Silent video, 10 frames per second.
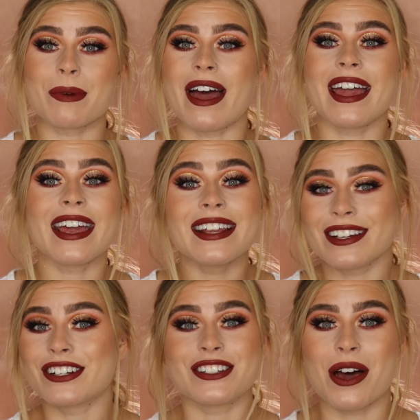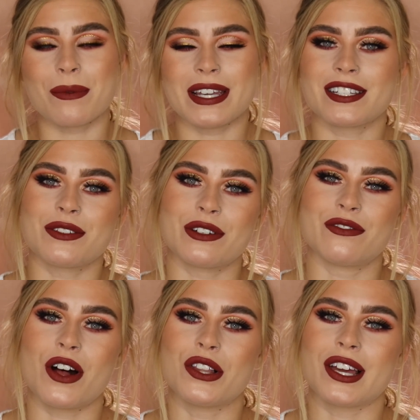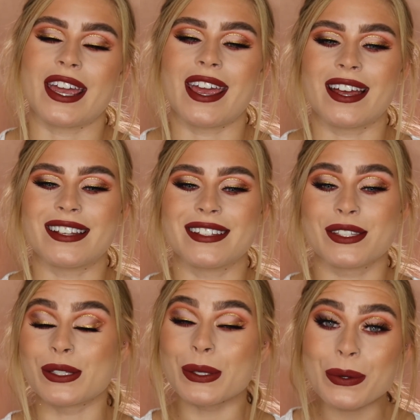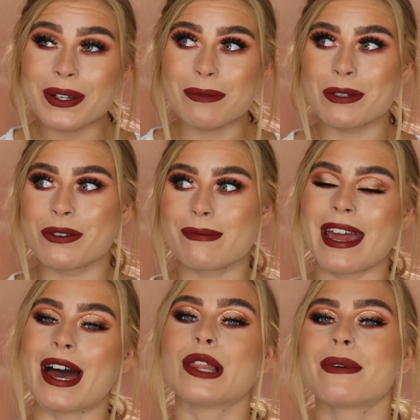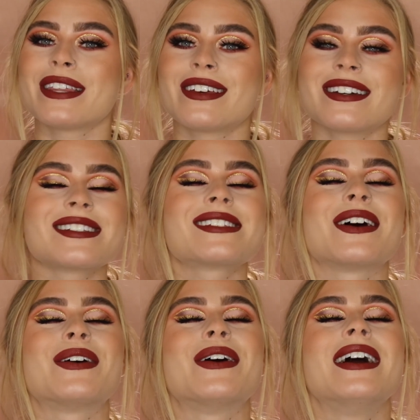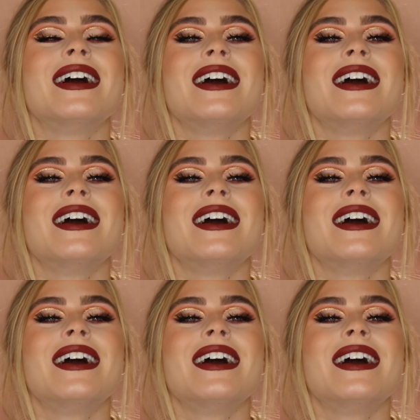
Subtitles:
but I could not wait to do a fall look, and soon I'll be doing my Halloween look, so